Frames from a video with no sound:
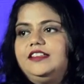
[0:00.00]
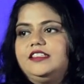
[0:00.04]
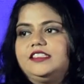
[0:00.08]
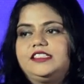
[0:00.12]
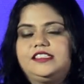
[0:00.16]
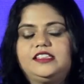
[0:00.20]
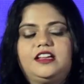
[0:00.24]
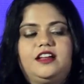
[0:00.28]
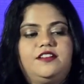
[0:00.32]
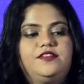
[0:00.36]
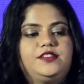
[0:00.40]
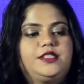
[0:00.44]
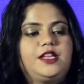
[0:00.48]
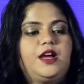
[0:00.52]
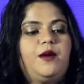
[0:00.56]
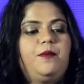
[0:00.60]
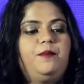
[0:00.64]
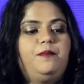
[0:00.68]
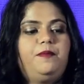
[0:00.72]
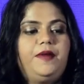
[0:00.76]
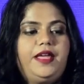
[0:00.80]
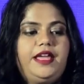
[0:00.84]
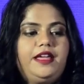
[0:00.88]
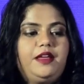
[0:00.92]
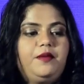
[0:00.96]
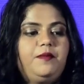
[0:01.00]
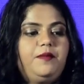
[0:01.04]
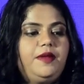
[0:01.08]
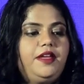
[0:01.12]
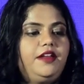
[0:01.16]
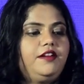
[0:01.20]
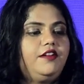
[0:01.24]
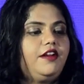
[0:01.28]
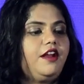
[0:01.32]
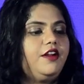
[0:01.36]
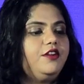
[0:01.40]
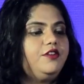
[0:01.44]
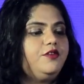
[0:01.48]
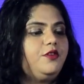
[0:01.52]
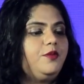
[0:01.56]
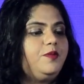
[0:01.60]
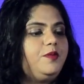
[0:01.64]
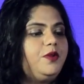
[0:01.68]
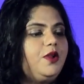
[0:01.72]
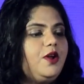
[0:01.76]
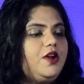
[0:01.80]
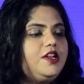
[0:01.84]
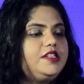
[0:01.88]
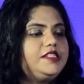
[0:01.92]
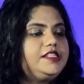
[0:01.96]
deserves a big, big round of
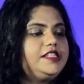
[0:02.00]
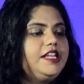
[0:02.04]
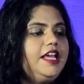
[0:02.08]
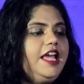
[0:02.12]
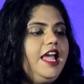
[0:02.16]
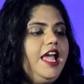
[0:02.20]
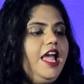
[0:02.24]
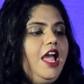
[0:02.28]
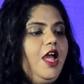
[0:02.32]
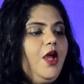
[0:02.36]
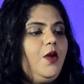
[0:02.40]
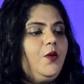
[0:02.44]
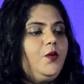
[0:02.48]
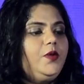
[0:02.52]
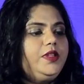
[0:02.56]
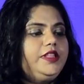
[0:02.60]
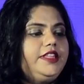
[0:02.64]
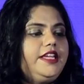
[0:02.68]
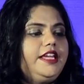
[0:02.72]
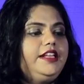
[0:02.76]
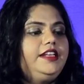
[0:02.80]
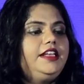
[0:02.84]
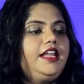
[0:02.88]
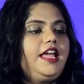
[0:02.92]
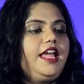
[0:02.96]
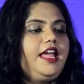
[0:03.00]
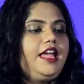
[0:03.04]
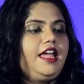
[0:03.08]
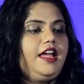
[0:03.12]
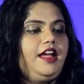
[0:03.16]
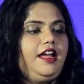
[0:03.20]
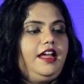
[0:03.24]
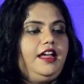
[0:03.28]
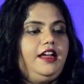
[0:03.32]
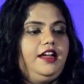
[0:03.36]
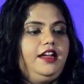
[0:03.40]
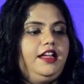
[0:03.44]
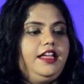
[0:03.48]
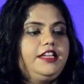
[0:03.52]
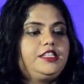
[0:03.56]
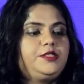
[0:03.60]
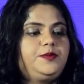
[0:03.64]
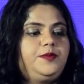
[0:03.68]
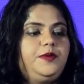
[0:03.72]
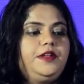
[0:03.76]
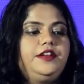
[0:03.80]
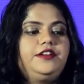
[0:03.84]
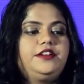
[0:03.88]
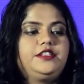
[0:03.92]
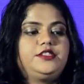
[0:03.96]
applause with an uh,
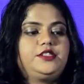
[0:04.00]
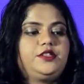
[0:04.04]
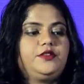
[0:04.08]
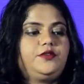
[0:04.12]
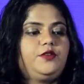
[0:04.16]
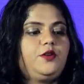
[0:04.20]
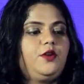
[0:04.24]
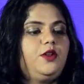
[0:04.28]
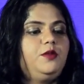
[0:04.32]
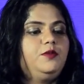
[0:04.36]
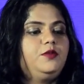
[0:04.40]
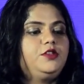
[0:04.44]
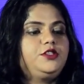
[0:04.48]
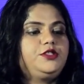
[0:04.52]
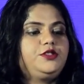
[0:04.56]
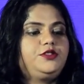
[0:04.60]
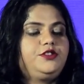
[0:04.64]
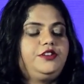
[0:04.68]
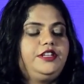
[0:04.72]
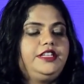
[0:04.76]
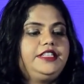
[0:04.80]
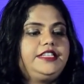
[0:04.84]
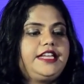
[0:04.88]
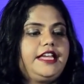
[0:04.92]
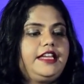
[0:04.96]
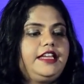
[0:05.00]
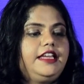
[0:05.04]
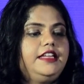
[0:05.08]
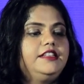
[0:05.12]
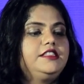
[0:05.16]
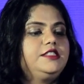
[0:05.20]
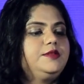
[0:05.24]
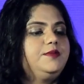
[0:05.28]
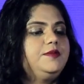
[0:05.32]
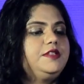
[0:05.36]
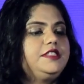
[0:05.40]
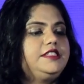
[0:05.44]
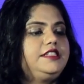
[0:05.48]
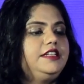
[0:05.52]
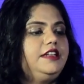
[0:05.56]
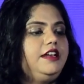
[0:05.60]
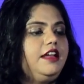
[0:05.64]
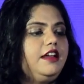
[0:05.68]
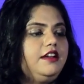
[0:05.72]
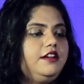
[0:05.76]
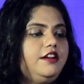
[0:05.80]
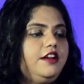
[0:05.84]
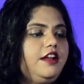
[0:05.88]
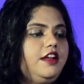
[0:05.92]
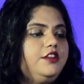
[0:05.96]
experience of almost three decades, Mr.
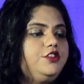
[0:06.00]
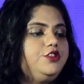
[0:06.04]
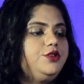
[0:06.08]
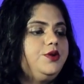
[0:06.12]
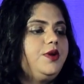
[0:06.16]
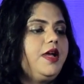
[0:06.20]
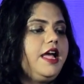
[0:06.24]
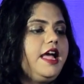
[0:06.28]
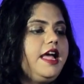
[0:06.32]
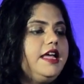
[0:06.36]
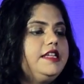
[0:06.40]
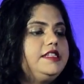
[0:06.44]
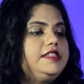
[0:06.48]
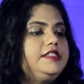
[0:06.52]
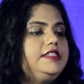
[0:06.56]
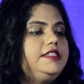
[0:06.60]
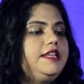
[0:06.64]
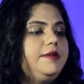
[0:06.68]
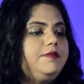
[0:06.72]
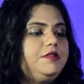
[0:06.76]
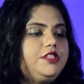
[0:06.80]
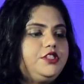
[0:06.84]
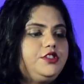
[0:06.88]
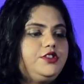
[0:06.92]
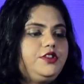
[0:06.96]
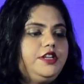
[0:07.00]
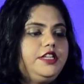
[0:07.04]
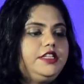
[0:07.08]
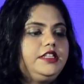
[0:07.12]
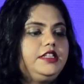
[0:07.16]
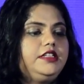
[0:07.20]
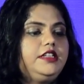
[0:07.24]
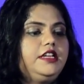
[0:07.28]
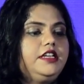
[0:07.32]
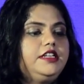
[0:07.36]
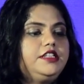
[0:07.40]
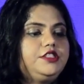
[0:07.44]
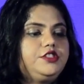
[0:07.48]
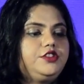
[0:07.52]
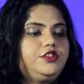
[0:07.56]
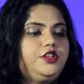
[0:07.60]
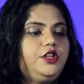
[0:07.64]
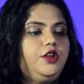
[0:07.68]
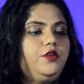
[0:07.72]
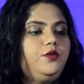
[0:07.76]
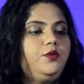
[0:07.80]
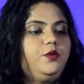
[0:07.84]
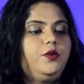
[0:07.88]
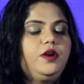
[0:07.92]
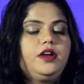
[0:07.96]
Lakaraju has demonstrated a
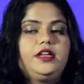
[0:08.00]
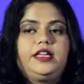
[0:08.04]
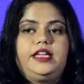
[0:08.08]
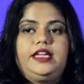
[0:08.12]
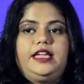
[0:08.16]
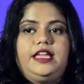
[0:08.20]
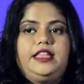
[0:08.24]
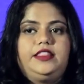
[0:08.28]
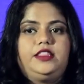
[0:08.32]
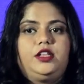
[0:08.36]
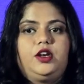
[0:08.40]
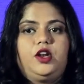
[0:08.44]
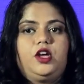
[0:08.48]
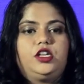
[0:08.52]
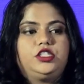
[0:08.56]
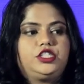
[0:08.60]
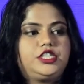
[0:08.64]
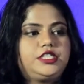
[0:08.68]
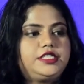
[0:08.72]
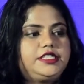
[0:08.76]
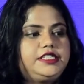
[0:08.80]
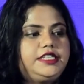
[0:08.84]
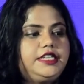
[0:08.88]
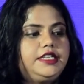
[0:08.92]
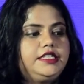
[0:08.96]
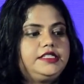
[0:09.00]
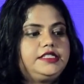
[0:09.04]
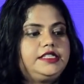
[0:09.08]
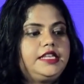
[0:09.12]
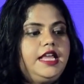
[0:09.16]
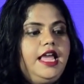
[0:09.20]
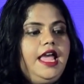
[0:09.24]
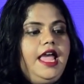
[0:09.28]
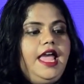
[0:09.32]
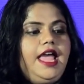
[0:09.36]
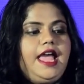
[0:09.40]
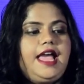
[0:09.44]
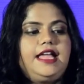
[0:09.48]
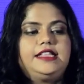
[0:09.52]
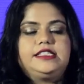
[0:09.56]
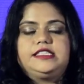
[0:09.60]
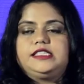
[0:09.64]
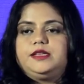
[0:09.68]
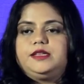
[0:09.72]
history of working in the logistics and